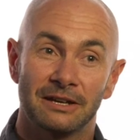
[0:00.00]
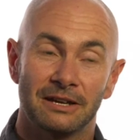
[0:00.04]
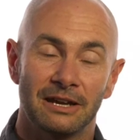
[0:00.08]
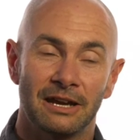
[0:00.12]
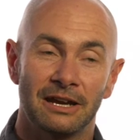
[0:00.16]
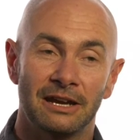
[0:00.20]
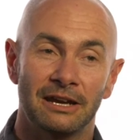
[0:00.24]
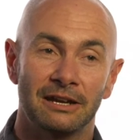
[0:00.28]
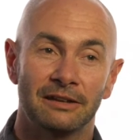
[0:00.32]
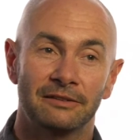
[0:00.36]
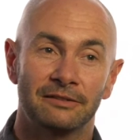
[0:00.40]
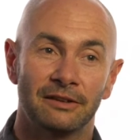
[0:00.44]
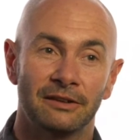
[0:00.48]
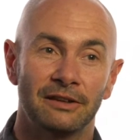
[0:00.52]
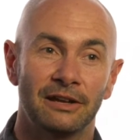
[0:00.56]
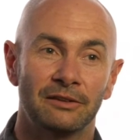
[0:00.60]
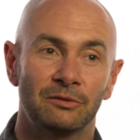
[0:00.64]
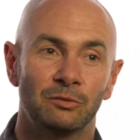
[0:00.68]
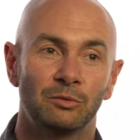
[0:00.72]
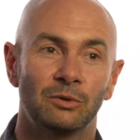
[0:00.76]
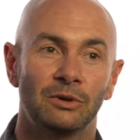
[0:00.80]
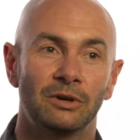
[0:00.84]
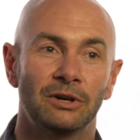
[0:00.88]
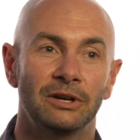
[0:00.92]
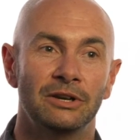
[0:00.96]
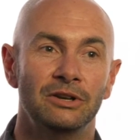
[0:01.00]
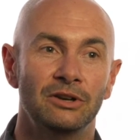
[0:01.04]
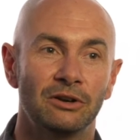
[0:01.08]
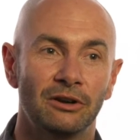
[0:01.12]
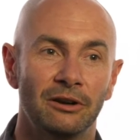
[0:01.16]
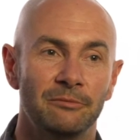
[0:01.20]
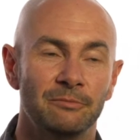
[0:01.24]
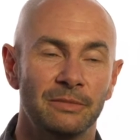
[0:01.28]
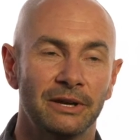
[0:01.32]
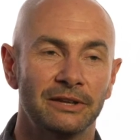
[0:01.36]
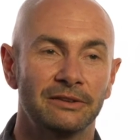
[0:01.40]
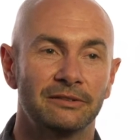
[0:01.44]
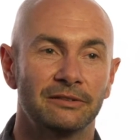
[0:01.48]
And so that's why
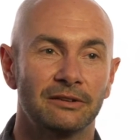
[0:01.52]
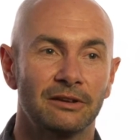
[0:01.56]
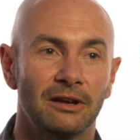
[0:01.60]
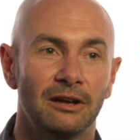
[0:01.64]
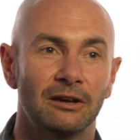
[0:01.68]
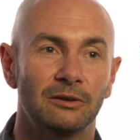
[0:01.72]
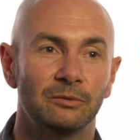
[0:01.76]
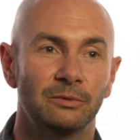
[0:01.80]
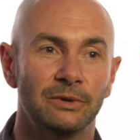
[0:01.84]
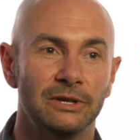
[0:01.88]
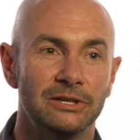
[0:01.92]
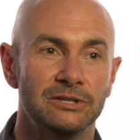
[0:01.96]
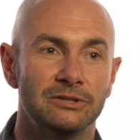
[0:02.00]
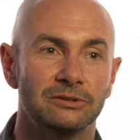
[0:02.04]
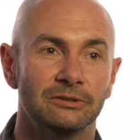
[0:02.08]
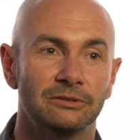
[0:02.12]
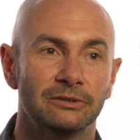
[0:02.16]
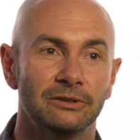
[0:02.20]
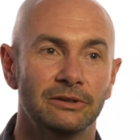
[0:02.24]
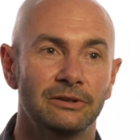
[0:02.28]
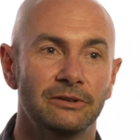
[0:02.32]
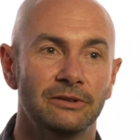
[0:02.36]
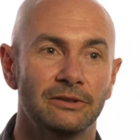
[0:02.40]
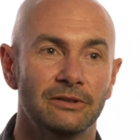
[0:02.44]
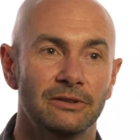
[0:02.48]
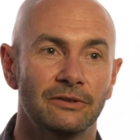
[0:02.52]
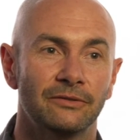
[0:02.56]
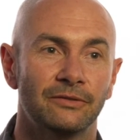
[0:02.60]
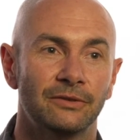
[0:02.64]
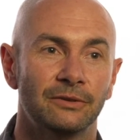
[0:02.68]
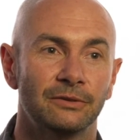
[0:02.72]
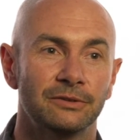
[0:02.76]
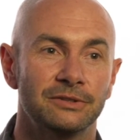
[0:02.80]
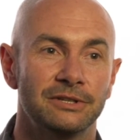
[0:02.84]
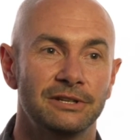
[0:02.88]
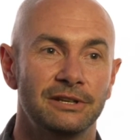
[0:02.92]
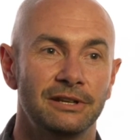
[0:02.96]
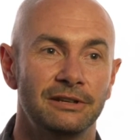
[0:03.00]
9 months ago we joined the
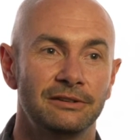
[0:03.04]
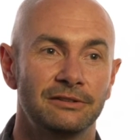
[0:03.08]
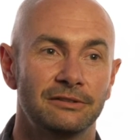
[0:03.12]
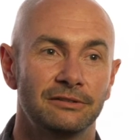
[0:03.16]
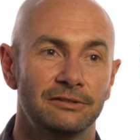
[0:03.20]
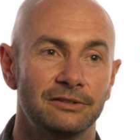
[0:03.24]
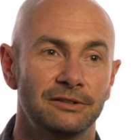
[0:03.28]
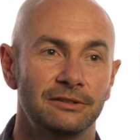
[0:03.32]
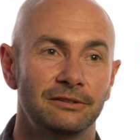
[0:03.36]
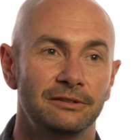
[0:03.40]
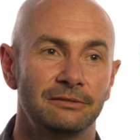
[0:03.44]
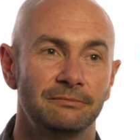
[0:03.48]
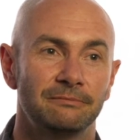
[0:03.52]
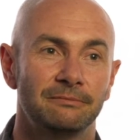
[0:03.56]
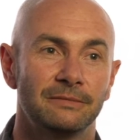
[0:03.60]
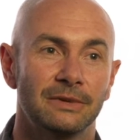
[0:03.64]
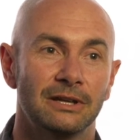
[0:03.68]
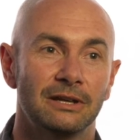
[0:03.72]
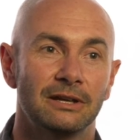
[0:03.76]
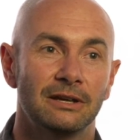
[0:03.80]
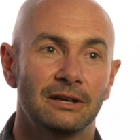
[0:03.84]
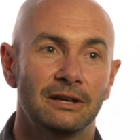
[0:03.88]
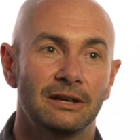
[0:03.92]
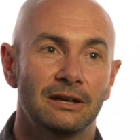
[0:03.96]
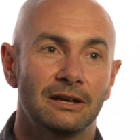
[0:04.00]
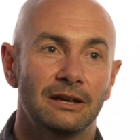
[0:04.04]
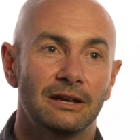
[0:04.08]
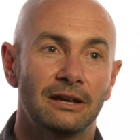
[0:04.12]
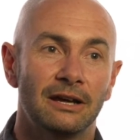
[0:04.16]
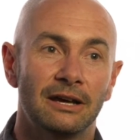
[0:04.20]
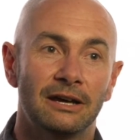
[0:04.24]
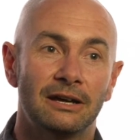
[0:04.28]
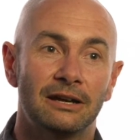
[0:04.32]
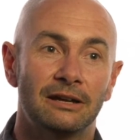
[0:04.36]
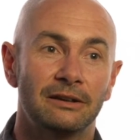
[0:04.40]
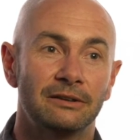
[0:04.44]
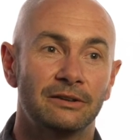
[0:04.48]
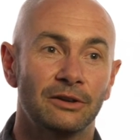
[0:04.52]
Fortune Institute
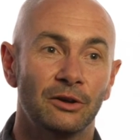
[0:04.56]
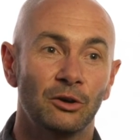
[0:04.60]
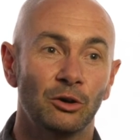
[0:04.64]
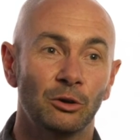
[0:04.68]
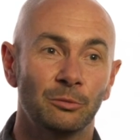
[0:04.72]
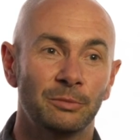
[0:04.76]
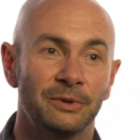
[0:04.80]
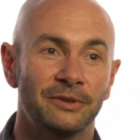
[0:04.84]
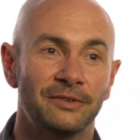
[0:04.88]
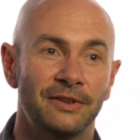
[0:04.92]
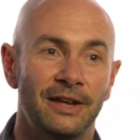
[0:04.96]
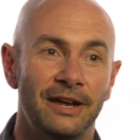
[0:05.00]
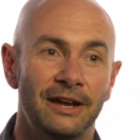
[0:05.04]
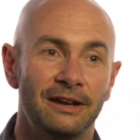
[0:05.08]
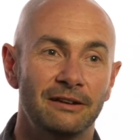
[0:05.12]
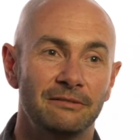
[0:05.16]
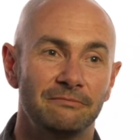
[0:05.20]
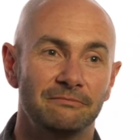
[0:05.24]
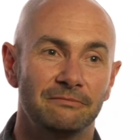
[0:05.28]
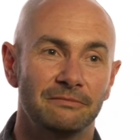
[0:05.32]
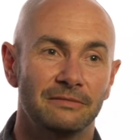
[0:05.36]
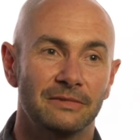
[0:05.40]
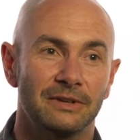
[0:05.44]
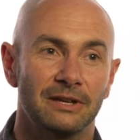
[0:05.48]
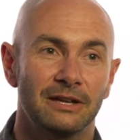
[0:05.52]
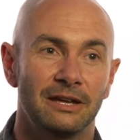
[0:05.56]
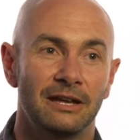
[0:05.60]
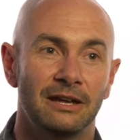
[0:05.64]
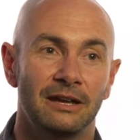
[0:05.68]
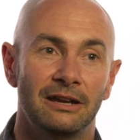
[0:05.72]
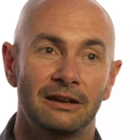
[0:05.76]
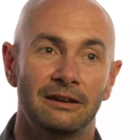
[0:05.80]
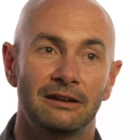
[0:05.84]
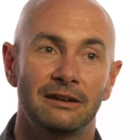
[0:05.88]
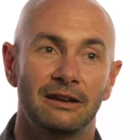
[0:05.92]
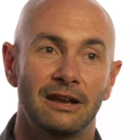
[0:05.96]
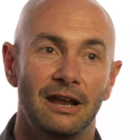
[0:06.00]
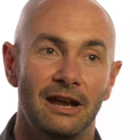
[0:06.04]
to help us out.
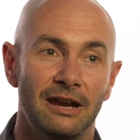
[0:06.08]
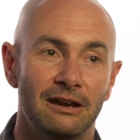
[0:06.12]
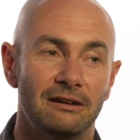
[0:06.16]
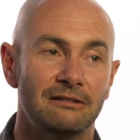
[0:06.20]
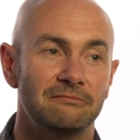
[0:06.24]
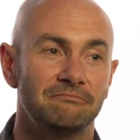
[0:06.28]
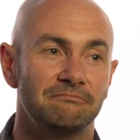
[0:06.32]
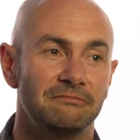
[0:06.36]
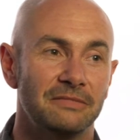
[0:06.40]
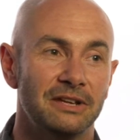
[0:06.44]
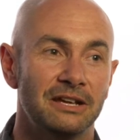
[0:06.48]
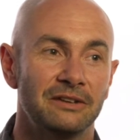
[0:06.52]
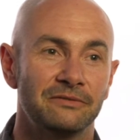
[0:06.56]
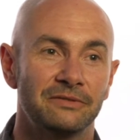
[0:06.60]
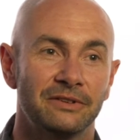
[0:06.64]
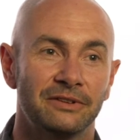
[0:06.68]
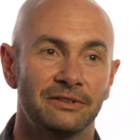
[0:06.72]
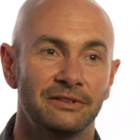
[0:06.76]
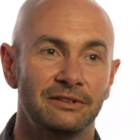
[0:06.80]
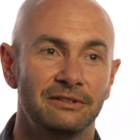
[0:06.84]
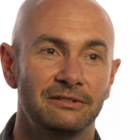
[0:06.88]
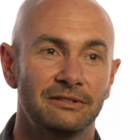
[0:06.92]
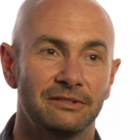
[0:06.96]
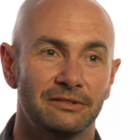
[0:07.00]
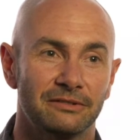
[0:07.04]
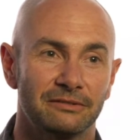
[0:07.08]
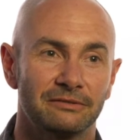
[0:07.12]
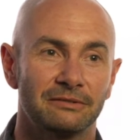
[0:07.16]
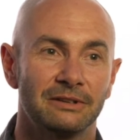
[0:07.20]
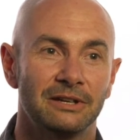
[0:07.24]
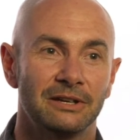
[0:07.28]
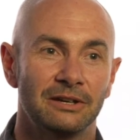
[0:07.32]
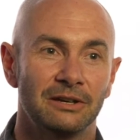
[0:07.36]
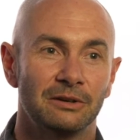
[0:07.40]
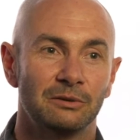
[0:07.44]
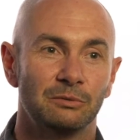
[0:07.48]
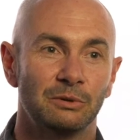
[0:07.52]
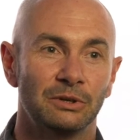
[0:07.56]
And now, ever since,
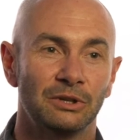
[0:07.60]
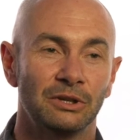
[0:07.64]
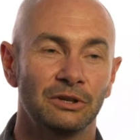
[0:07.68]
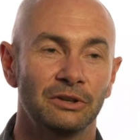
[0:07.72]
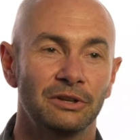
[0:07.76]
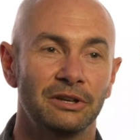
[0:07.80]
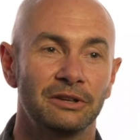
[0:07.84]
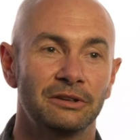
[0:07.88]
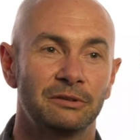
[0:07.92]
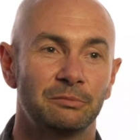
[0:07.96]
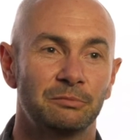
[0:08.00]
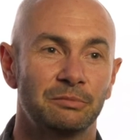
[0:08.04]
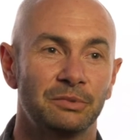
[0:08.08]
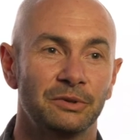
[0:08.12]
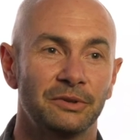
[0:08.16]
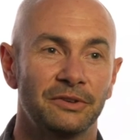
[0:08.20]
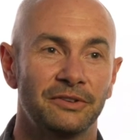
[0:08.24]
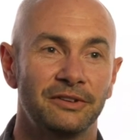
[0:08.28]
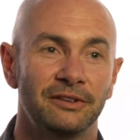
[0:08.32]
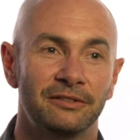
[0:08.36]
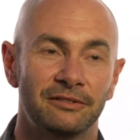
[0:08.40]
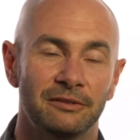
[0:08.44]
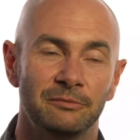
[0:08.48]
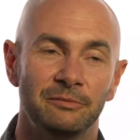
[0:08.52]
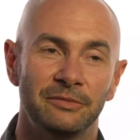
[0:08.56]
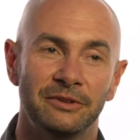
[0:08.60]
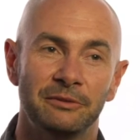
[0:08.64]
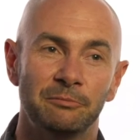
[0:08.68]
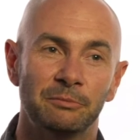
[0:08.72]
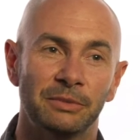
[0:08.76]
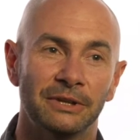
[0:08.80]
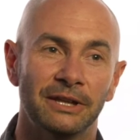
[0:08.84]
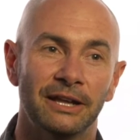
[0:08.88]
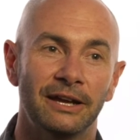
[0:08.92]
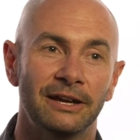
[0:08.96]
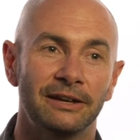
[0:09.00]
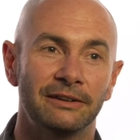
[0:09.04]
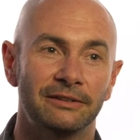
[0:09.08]
we're learning to put systems in
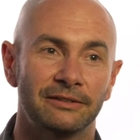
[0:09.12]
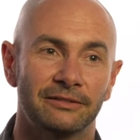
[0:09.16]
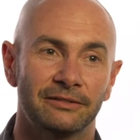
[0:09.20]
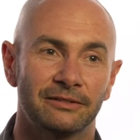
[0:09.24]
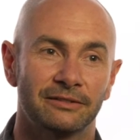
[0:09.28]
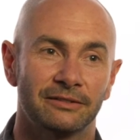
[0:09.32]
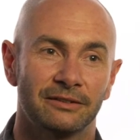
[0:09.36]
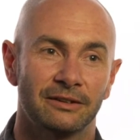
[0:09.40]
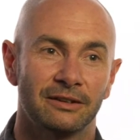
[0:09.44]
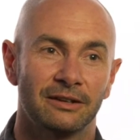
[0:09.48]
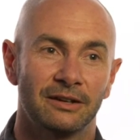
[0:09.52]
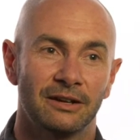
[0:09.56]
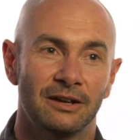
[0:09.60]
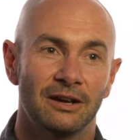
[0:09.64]
place.